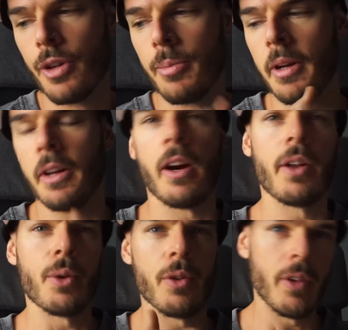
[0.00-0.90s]
could be in
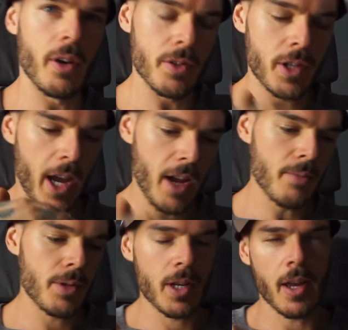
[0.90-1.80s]
either of those
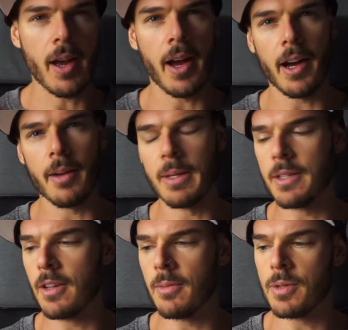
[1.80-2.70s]
camps in
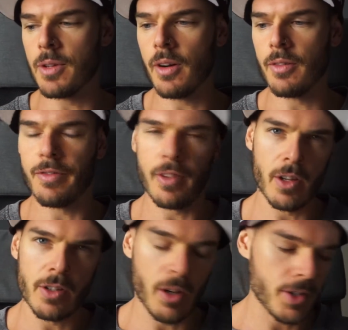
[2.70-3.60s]
terms of
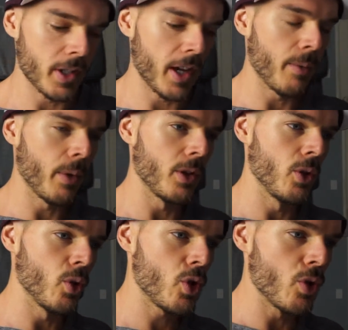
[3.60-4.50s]
tossing up whether
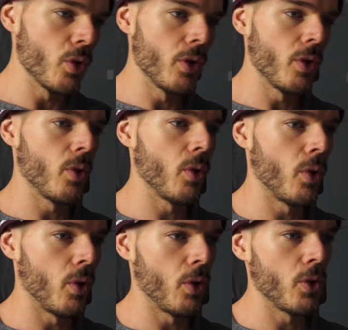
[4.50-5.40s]
you should
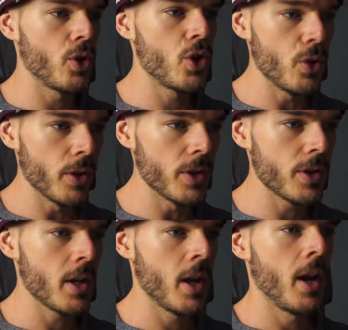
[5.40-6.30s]
or
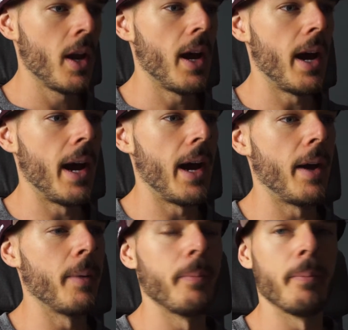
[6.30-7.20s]
shouldn't
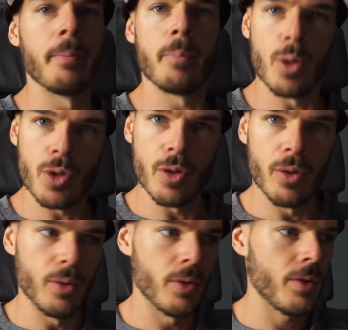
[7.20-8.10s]

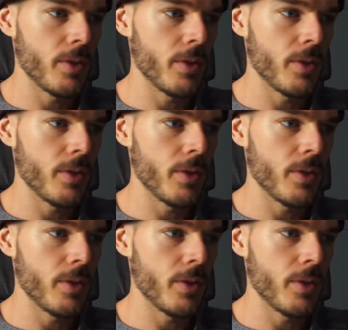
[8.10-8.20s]
pursue